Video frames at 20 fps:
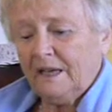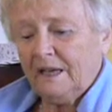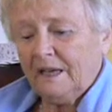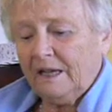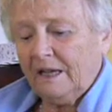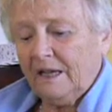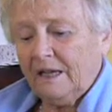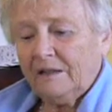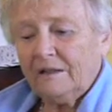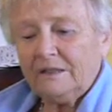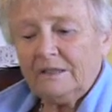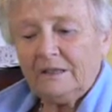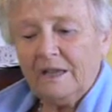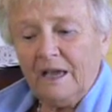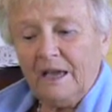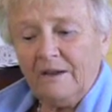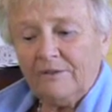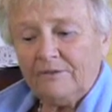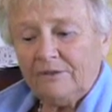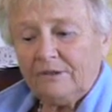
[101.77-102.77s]
Ellen
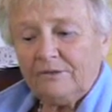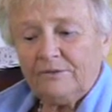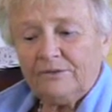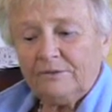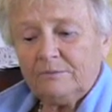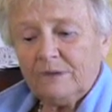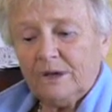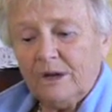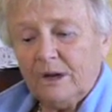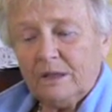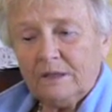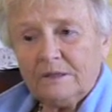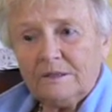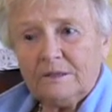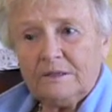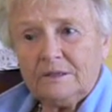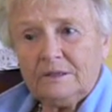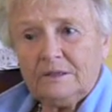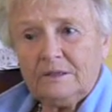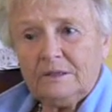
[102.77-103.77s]
Abbott from
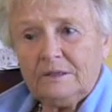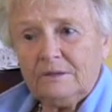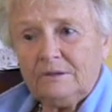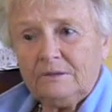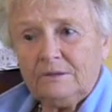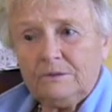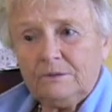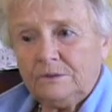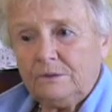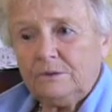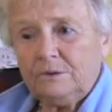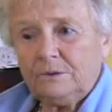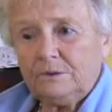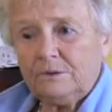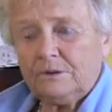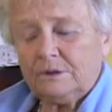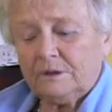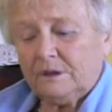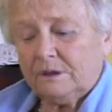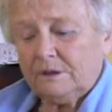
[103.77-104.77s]
Holliston, who's
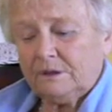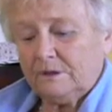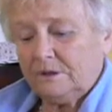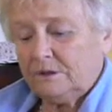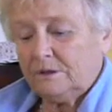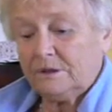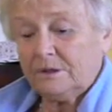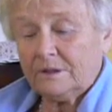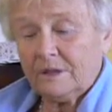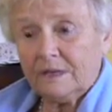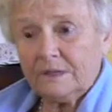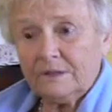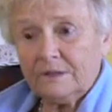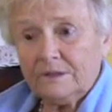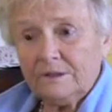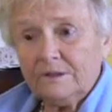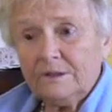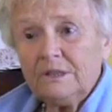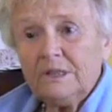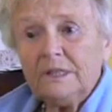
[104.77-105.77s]
a
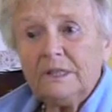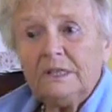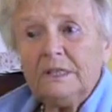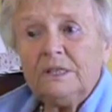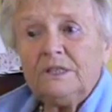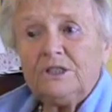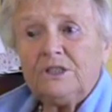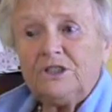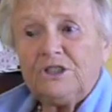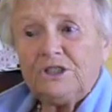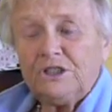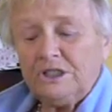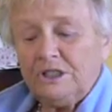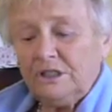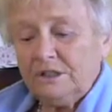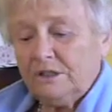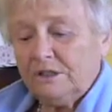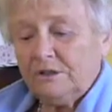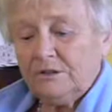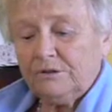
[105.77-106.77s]
designer,
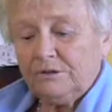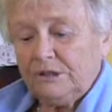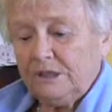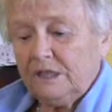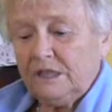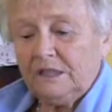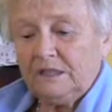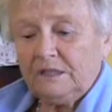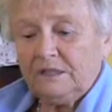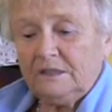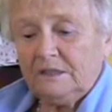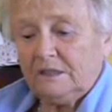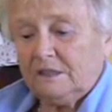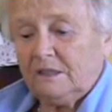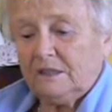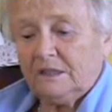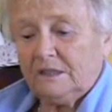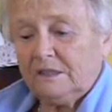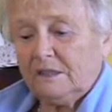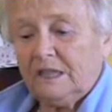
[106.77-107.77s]
she created
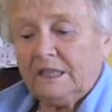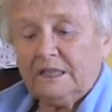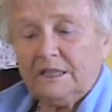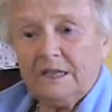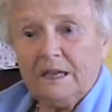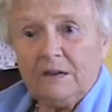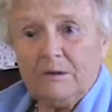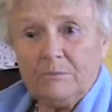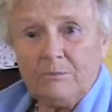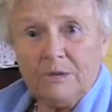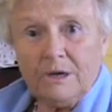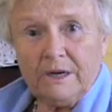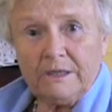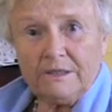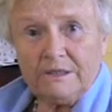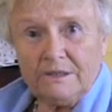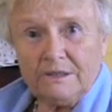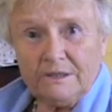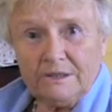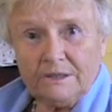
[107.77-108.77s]
nightgown
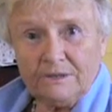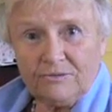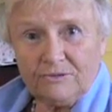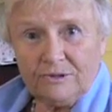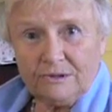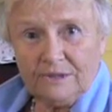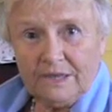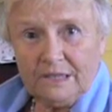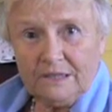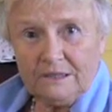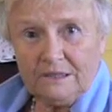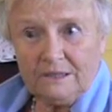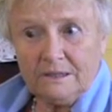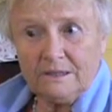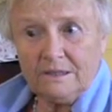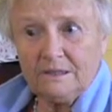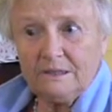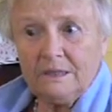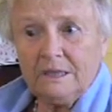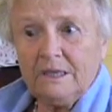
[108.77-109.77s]
bodices for us
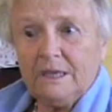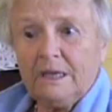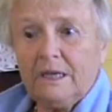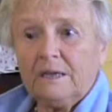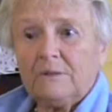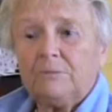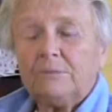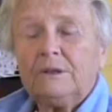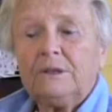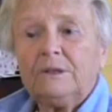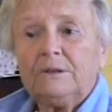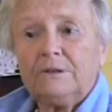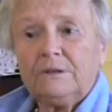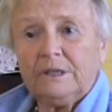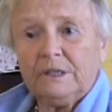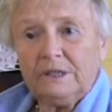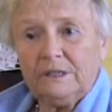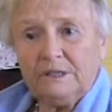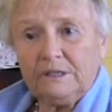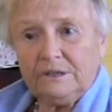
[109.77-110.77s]
and
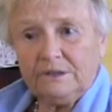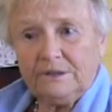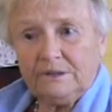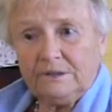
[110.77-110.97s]
pillowcases,